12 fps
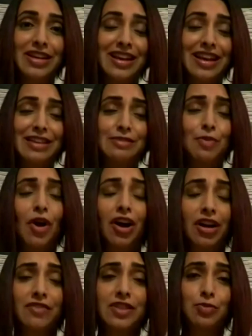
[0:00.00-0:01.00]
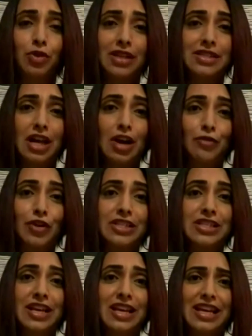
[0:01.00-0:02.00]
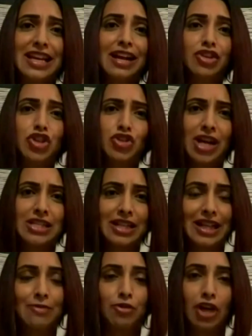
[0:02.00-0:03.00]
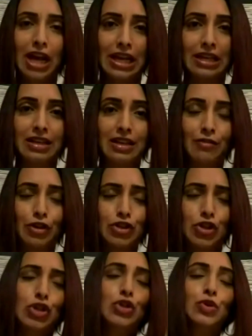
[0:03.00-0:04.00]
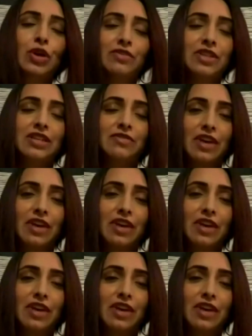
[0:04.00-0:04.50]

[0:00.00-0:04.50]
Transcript: And as part of his press conference, he actually tried to claim credit for two of the